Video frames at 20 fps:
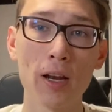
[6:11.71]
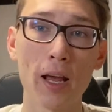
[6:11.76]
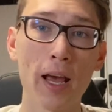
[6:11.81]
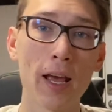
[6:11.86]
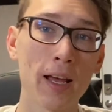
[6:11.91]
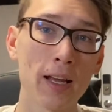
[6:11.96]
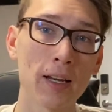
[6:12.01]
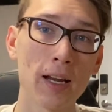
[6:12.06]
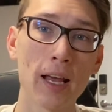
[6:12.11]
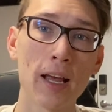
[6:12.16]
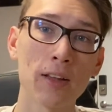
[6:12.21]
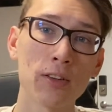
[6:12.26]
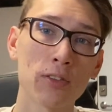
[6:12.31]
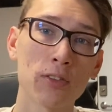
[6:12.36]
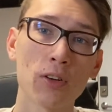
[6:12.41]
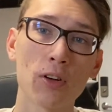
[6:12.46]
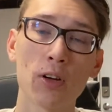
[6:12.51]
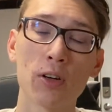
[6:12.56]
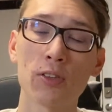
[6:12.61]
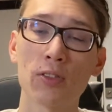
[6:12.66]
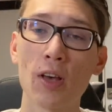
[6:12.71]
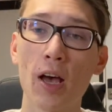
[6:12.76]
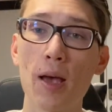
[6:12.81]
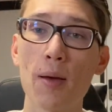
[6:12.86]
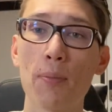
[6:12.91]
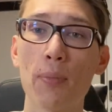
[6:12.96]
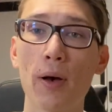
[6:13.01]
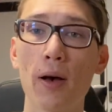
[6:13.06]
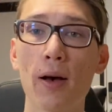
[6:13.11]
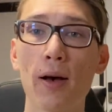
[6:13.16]
and answer
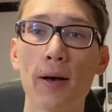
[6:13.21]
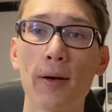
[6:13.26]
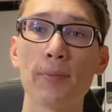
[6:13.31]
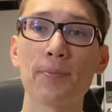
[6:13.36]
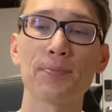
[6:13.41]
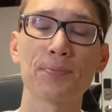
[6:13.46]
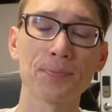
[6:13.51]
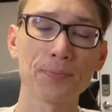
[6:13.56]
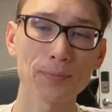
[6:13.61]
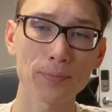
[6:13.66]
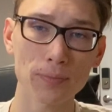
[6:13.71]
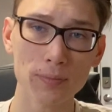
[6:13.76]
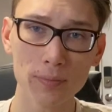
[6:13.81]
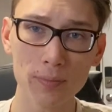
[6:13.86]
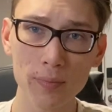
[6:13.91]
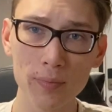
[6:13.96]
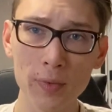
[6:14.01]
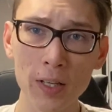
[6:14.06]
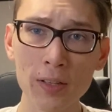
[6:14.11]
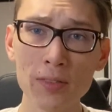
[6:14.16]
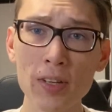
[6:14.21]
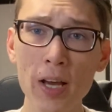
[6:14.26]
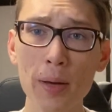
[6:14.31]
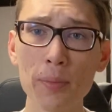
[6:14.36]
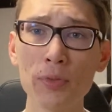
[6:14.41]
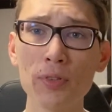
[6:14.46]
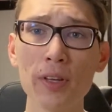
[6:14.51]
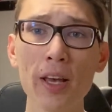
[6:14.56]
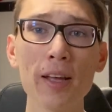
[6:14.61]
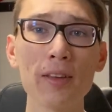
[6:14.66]

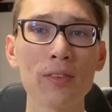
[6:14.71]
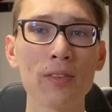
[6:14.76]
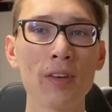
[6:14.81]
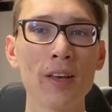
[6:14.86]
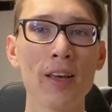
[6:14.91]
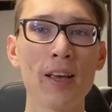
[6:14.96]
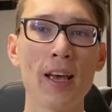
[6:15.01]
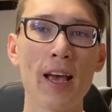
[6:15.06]
type skits,